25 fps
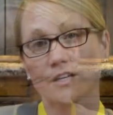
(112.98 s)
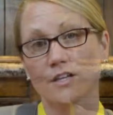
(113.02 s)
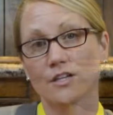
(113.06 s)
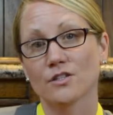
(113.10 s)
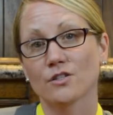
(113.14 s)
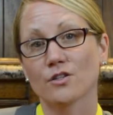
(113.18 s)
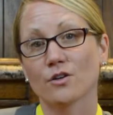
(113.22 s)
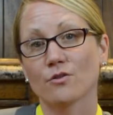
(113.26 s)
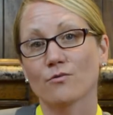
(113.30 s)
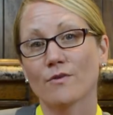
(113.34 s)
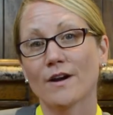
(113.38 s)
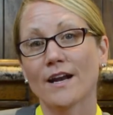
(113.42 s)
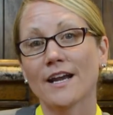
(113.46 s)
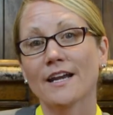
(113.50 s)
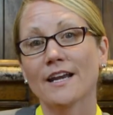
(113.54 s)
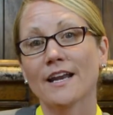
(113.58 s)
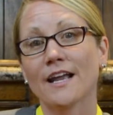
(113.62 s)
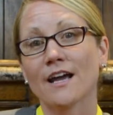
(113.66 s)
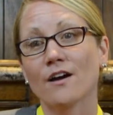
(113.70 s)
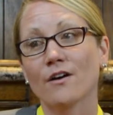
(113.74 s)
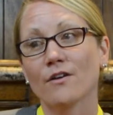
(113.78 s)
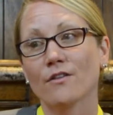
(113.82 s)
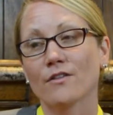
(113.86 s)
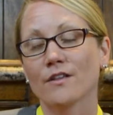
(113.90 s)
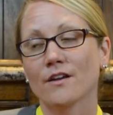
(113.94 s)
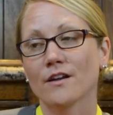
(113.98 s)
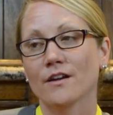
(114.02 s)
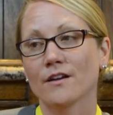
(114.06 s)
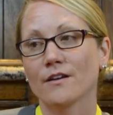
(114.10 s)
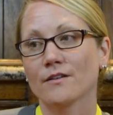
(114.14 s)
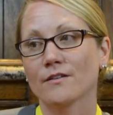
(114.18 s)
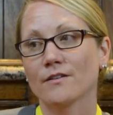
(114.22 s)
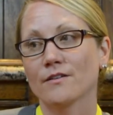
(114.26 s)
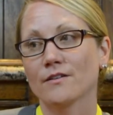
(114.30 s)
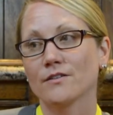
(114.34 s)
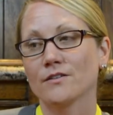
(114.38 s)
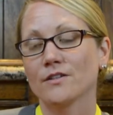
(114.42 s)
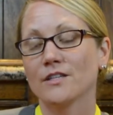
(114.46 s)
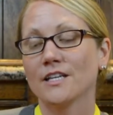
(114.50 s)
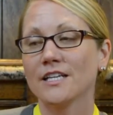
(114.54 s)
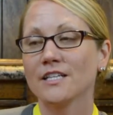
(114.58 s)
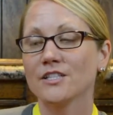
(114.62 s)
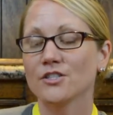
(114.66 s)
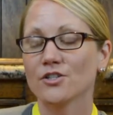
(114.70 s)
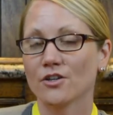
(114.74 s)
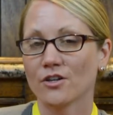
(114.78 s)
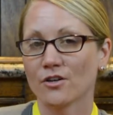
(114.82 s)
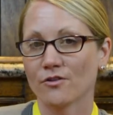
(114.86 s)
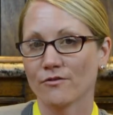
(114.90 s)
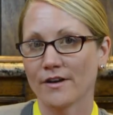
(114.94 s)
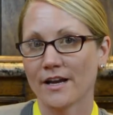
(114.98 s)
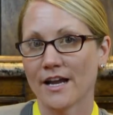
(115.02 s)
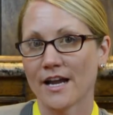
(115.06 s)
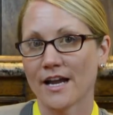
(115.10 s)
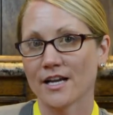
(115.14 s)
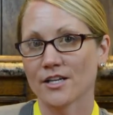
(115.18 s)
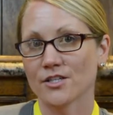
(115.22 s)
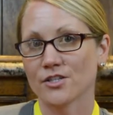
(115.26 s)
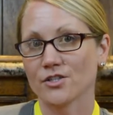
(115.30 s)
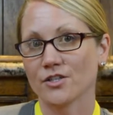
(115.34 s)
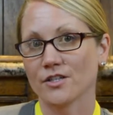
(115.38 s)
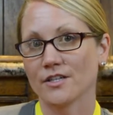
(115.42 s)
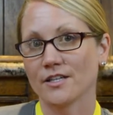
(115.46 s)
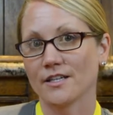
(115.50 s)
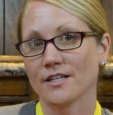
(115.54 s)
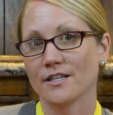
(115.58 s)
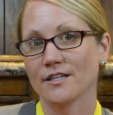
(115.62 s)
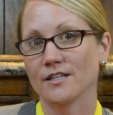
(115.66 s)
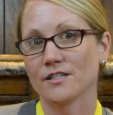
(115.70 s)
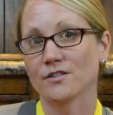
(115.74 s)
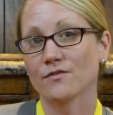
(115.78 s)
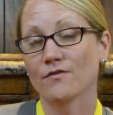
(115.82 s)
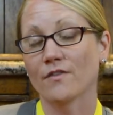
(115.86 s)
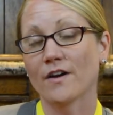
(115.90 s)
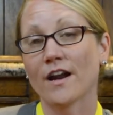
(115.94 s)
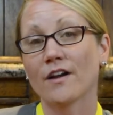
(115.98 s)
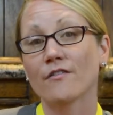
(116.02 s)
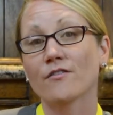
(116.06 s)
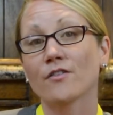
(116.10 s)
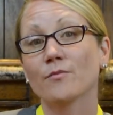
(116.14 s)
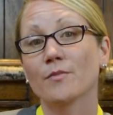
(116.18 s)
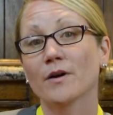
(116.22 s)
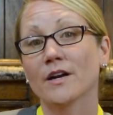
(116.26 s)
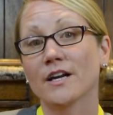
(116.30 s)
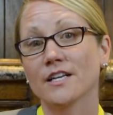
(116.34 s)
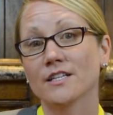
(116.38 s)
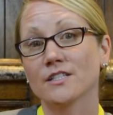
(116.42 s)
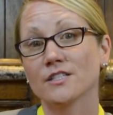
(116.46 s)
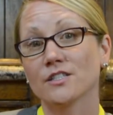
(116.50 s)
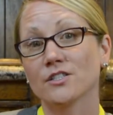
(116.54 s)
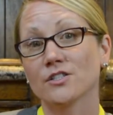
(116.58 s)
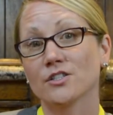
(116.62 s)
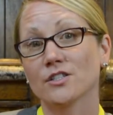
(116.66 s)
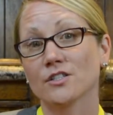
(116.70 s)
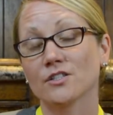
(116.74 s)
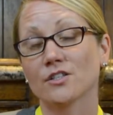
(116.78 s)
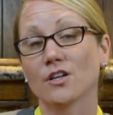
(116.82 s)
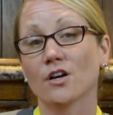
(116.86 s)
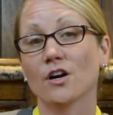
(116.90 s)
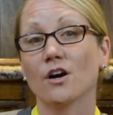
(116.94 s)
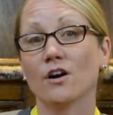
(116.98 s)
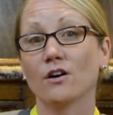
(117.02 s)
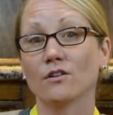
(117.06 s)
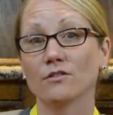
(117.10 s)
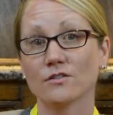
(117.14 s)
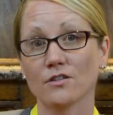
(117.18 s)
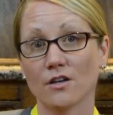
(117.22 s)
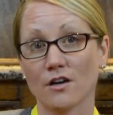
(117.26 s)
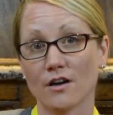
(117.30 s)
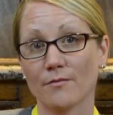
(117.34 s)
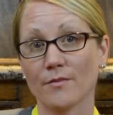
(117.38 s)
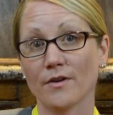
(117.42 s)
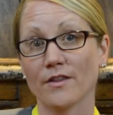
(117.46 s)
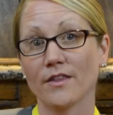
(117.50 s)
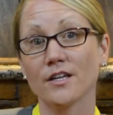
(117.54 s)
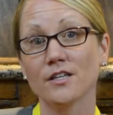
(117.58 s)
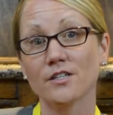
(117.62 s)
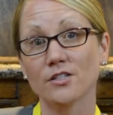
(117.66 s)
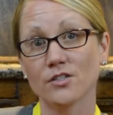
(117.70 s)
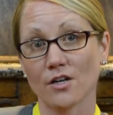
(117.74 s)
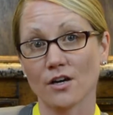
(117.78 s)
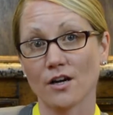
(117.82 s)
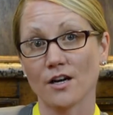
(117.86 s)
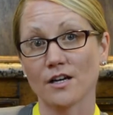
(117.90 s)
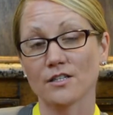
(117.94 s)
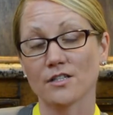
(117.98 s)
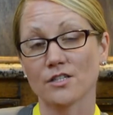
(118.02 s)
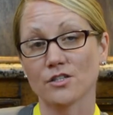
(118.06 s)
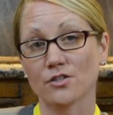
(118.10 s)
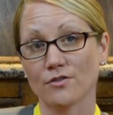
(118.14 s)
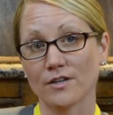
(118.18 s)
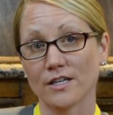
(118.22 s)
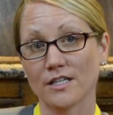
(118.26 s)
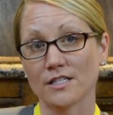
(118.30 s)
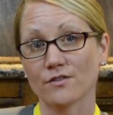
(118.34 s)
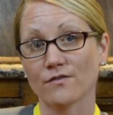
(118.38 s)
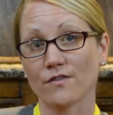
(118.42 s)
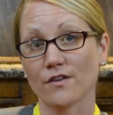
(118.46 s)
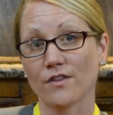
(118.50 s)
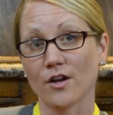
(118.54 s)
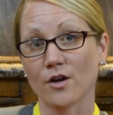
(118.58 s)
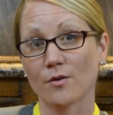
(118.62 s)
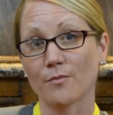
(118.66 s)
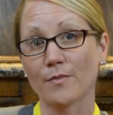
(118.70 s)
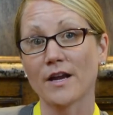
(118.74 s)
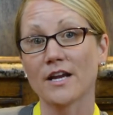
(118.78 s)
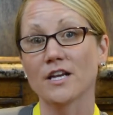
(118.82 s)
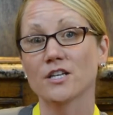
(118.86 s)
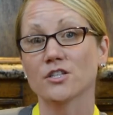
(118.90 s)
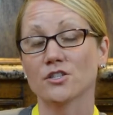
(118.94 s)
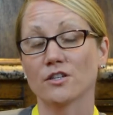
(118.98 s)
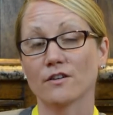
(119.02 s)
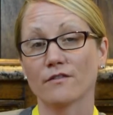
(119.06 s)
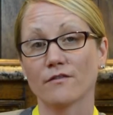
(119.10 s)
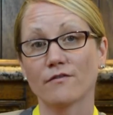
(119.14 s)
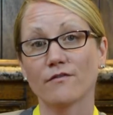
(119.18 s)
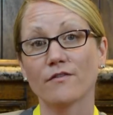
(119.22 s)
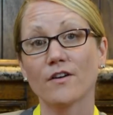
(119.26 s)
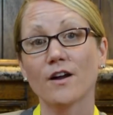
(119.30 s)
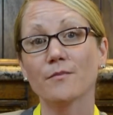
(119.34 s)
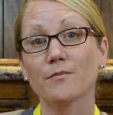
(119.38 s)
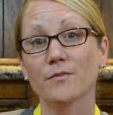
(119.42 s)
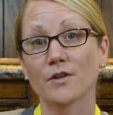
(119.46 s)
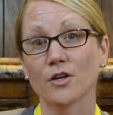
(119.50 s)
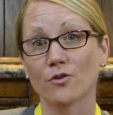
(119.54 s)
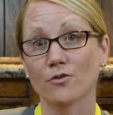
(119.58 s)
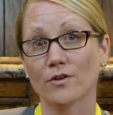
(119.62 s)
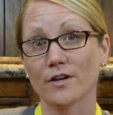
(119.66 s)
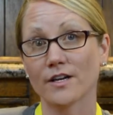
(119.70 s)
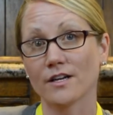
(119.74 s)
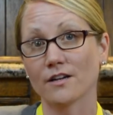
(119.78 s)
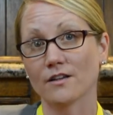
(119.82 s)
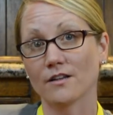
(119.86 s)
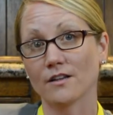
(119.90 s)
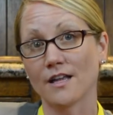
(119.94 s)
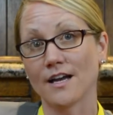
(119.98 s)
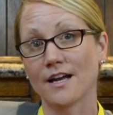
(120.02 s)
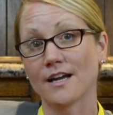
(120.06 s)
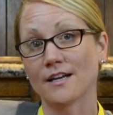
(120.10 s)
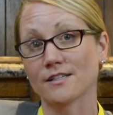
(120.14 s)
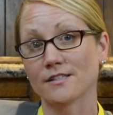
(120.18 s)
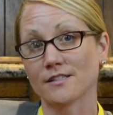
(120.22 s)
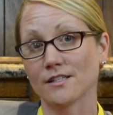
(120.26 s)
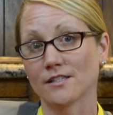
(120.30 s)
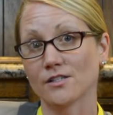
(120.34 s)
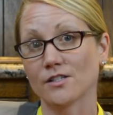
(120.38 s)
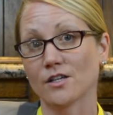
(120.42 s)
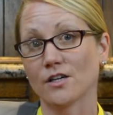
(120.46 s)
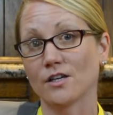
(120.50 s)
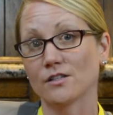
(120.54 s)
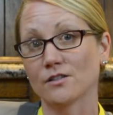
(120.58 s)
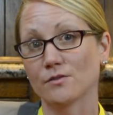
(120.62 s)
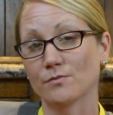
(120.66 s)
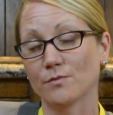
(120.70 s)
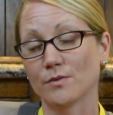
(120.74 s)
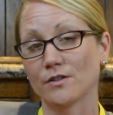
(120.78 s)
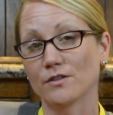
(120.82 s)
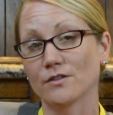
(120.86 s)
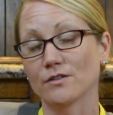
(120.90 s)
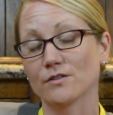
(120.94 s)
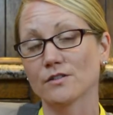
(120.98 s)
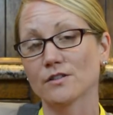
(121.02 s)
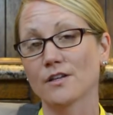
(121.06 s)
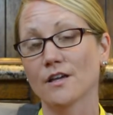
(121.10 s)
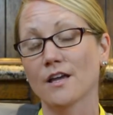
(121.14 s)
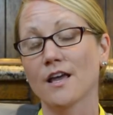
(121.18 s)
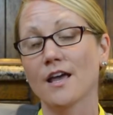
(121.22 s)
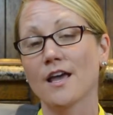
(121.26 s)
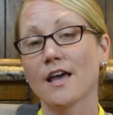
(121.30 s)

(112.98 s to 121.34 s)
So right now, the knee-jerk reaction is for everybody to just call Dartmouth-Hitchcock to transfer their patient from the critical access hospitals.